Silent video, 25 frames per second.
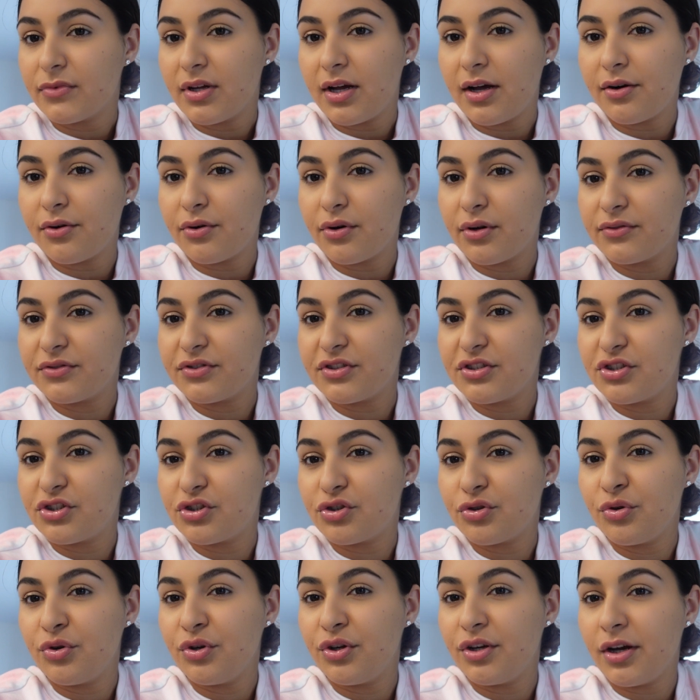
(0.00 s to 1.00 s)
I don't know if she's
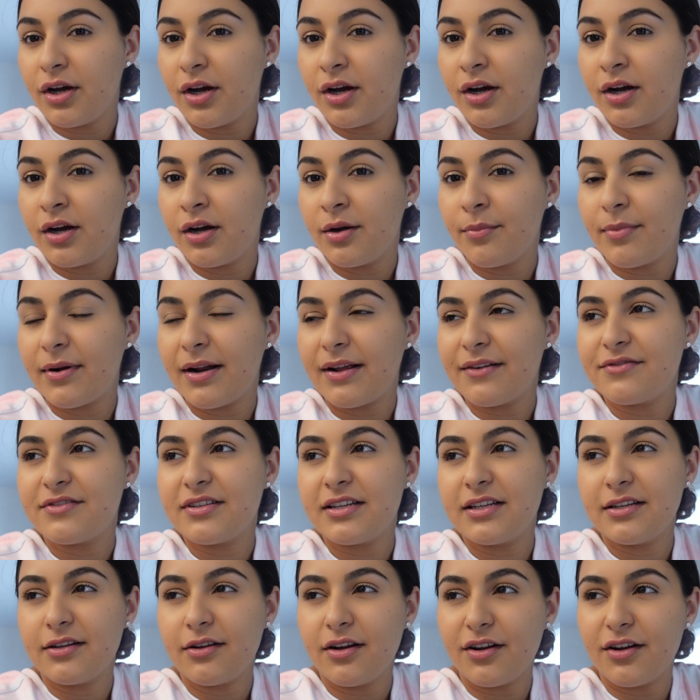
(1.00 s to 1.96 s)
too young, but I've seen